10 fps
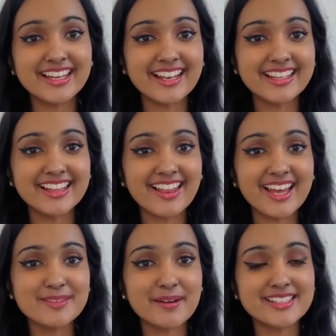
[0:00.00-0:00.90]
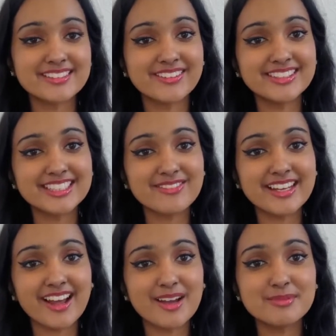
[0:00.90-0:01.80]
you click the like button on
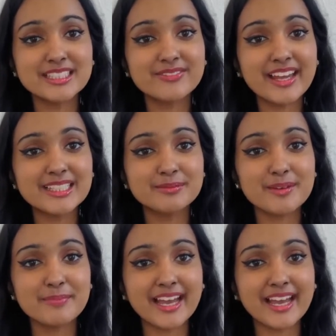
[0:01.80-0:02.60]
Surrey Library's Facebook